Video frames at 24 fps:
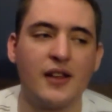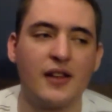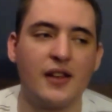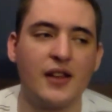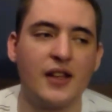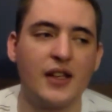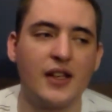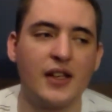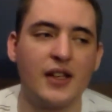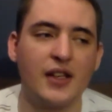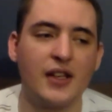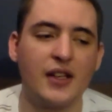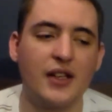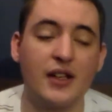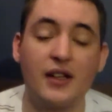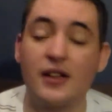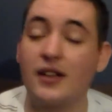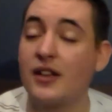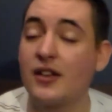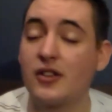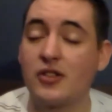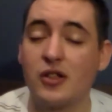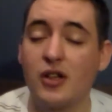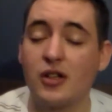
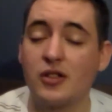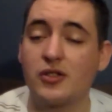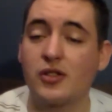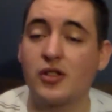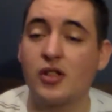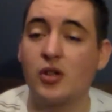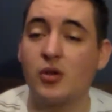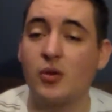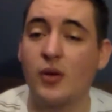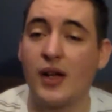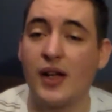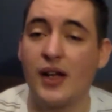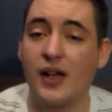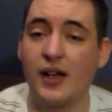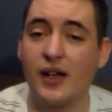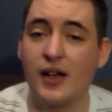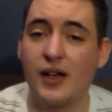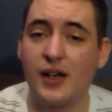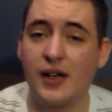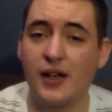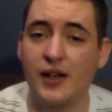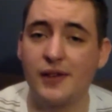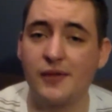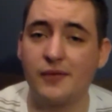There's also
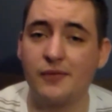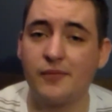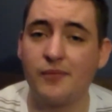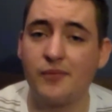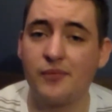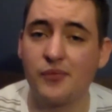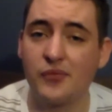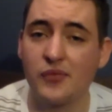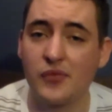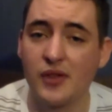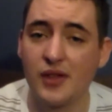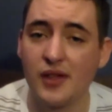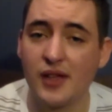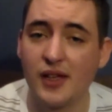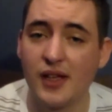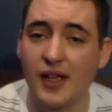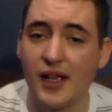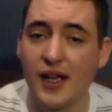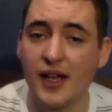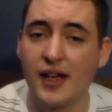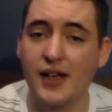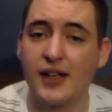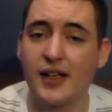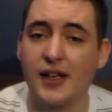a
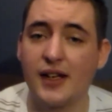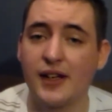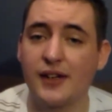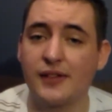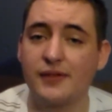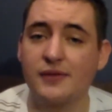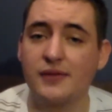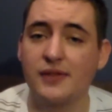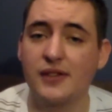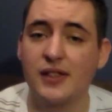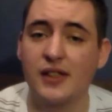AK.